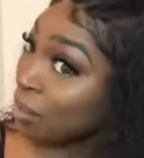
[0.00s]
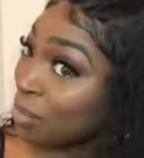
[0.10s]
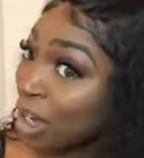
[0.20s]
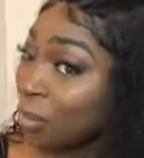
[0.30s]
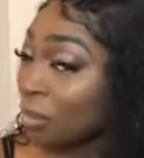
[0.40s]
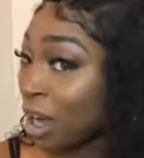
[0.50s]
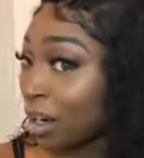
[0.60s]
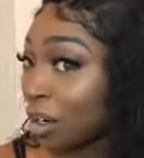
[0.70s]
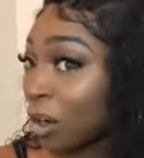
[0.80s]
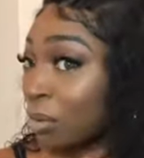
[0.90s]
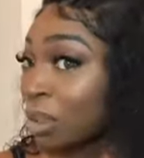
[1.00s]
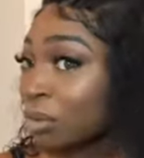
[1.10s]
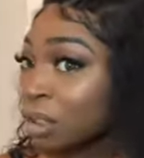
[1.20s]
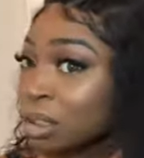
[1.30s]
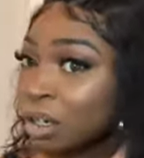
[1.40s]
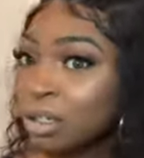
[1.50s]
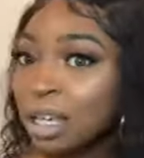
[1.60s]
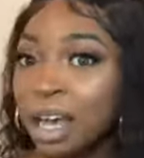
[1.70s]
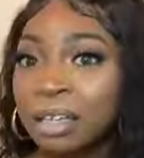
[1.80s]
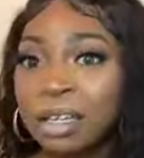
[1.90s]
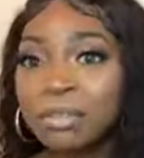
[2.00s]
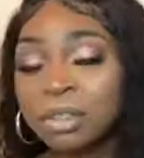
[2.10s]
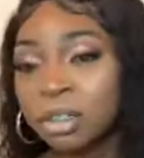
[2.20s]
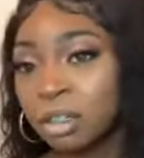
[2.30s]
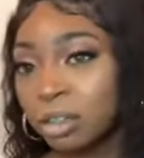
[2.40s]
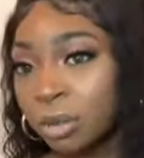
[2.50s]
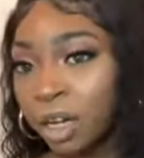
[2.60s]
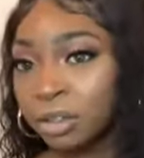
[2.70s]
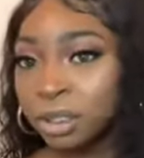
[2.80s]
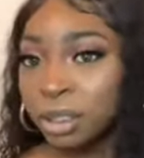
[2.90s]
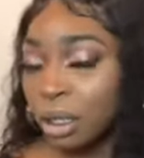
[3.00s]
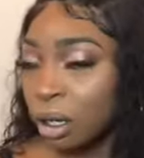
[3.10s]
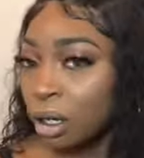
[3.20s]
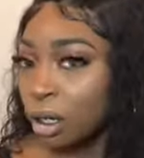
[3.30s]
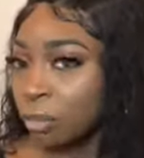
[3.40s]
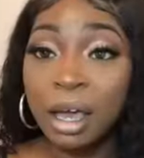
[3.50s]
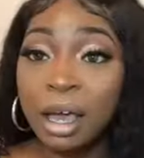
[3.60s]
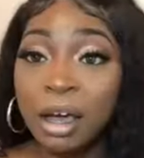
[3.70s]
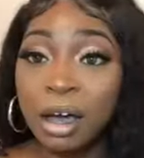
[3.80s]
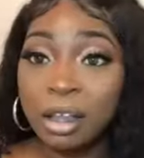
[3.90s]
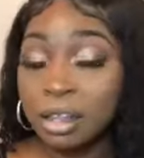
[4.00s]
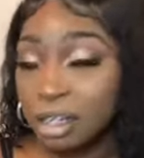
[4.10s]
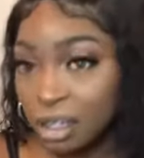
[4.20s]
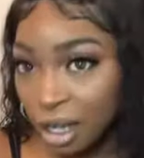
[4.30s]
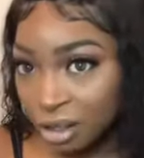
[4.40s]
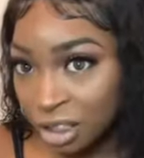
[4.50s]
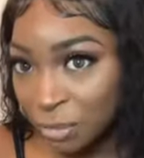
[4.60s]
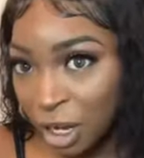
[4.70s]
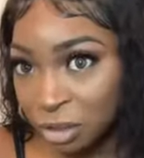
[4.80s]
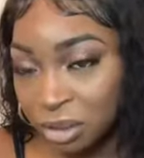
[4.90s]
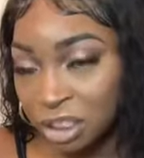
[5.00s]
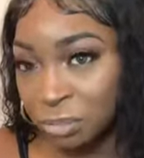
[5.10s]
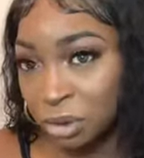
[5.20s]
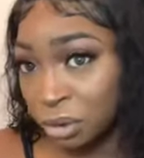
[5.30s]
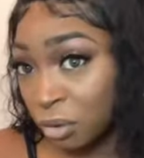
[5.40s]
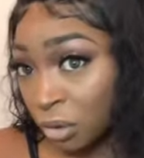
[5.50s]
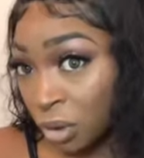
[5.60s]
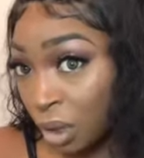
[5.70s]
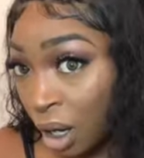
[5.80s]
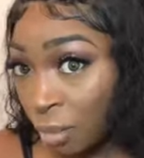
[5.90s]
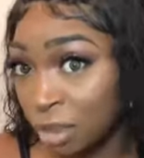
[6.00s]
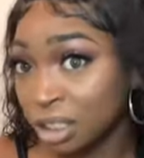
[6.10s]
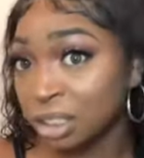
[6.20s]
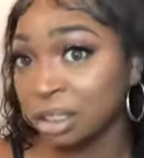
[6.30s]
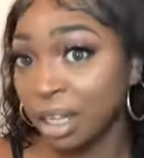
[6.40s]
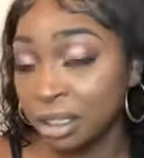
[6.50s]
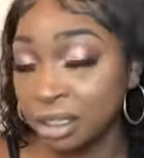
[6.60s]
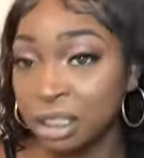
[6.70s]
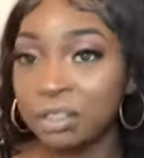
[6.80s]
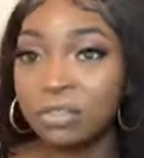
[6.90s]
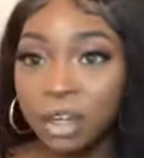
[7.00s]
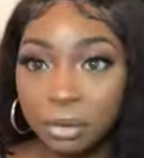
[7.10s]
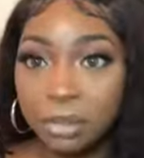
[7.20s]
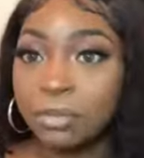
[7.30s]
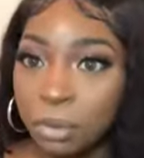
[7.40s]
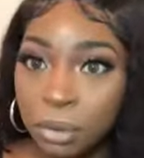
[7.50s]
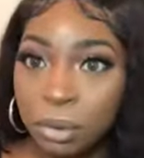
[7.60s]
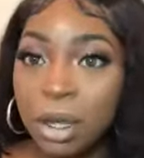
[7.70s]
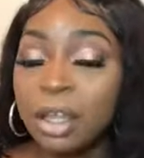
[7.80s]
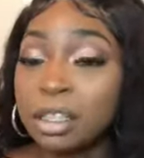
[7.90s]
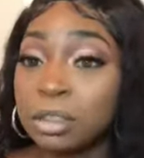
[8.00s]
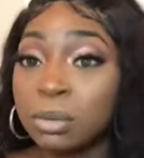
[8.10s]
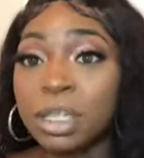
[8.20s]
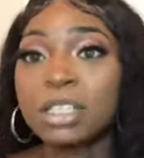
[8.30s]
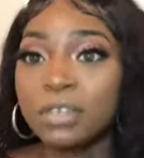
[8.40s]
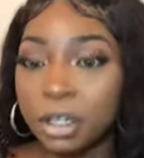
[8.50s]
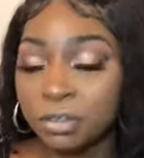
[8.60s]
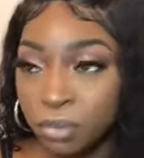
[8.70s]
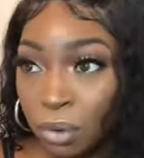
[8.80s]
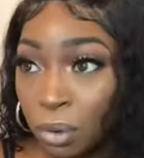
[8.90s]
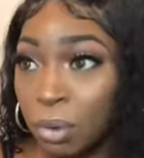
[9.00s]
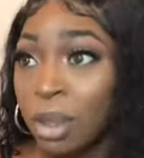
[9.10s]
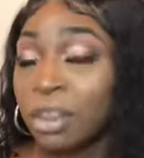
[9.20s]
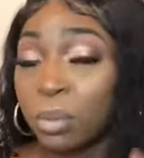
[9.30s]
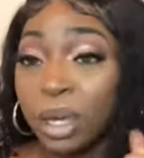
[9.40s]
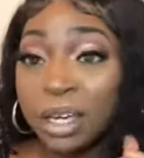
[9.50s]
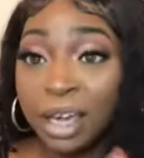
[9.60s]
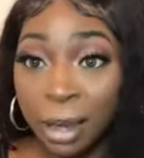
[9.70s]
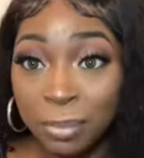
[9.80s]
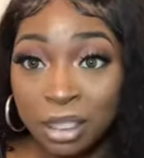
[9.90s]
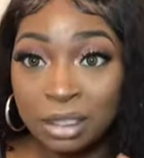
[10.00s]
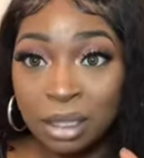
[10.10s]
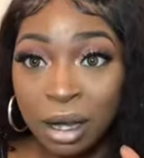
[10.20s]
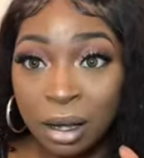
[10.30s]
am not mad at all with the results. I love the curl pattern. Other than that, this pattern is beautiful. This lace is very full. This wig is very full. The wig cap is